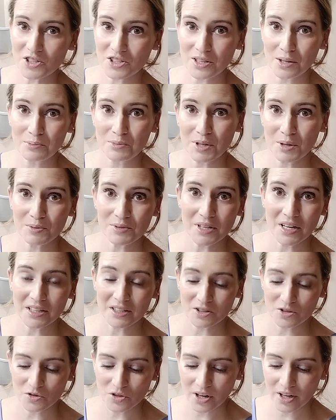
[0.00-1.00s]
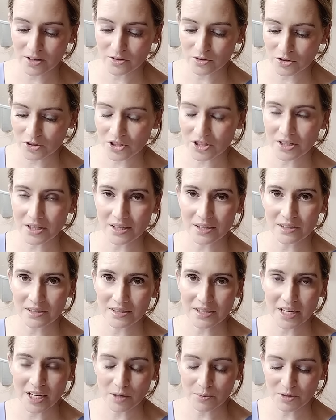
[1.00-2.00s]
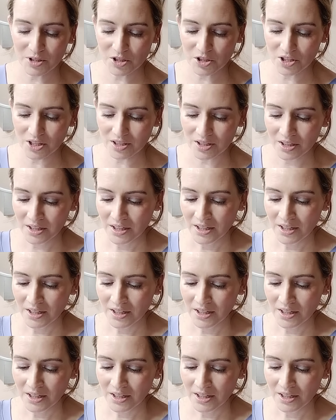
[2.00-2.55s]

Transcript: Sometimes that can dry out your skin and damage it.